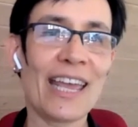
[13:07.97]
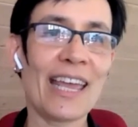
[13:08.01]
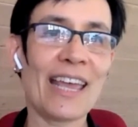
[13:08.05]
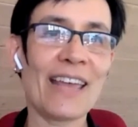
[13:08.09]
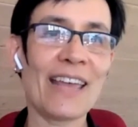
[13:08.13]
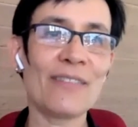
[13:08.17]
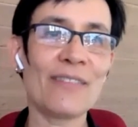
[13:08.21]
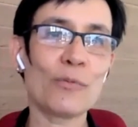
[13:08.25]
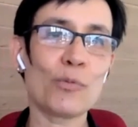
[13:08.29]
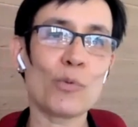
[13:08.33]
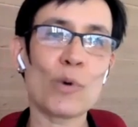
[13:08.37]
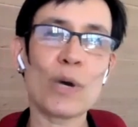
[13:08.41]

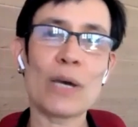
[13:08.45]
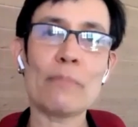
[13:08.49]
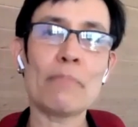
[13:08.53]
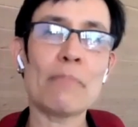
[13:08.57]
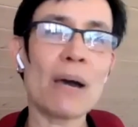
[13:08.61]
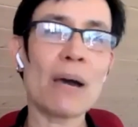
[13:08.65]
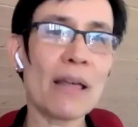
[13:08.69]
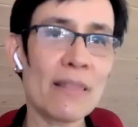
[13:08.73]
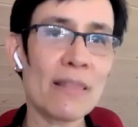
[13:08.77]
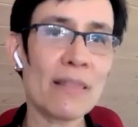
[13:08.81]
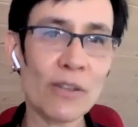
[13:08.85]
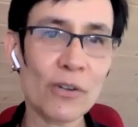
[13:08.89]
and
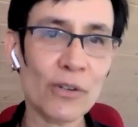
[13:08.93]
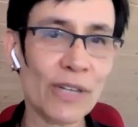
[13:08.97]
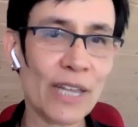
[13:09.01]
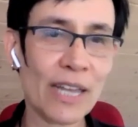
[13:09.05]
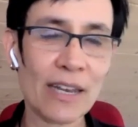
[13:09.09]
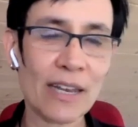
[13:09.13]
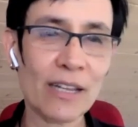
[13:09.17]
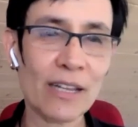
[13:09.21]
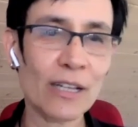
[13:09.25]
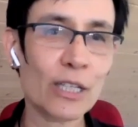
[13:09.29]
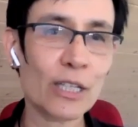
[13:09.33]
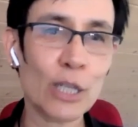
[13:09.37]
1 month you're
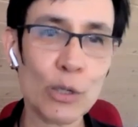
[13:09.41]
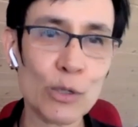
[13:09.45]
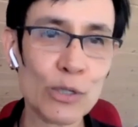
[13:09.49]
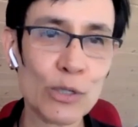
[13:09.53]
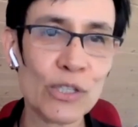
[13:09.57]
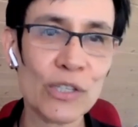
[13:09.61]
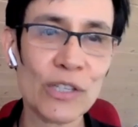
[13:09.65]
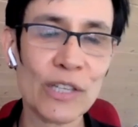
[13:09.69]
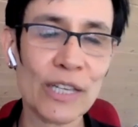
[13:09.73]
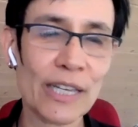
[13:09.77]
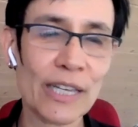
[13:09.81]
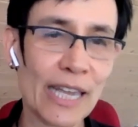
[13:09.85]
getting
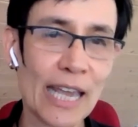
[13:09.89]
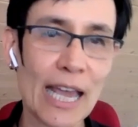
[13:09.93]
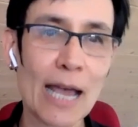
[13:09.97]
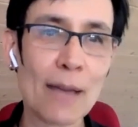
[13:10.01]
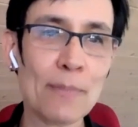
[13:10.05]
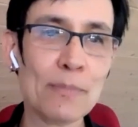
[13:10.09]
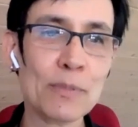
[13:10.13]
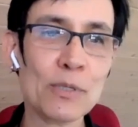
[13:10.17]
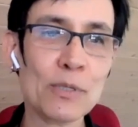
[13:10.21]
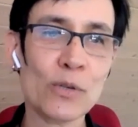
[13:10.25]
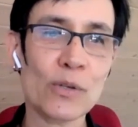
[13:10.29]
close to the cap.